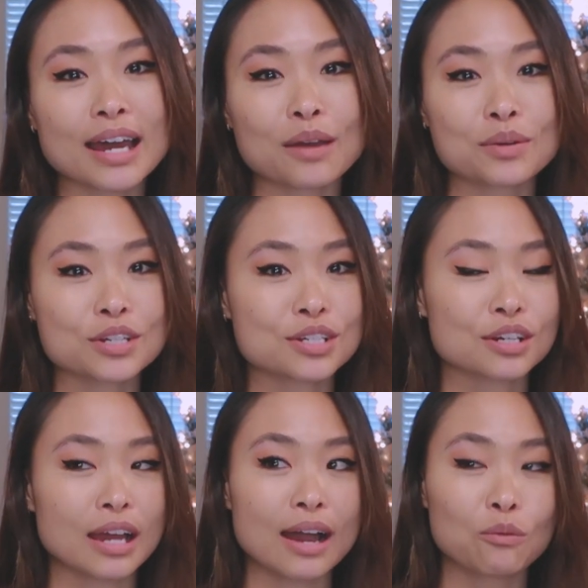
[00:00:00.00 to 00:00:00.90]
I
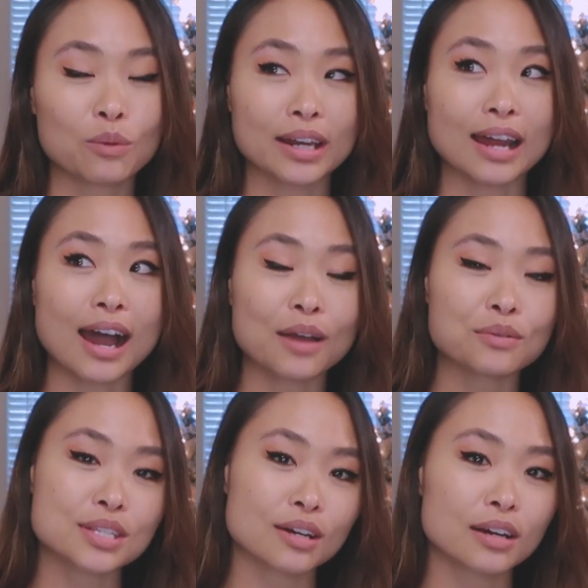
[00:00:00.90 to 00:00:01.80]
wish when I
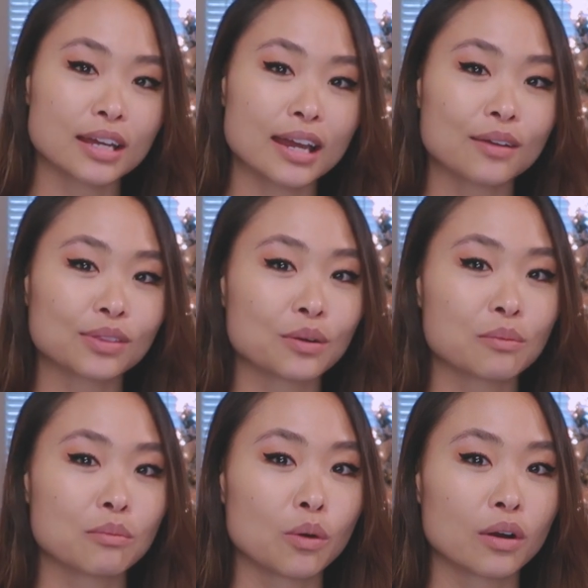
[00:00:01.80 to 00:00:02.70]
was starting out, there
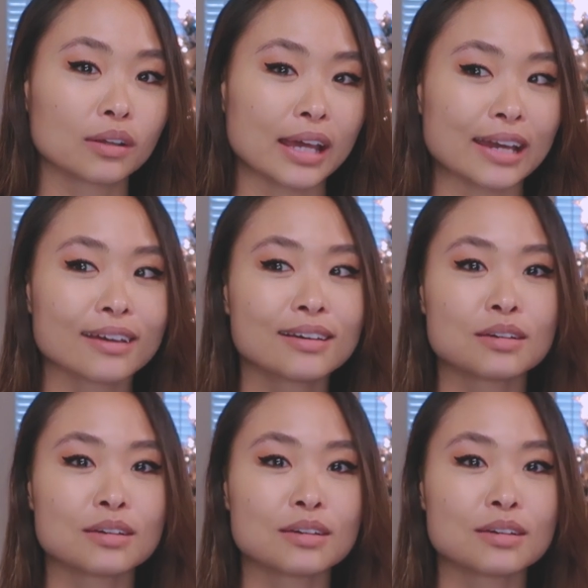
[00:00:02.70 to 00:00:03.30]
were more like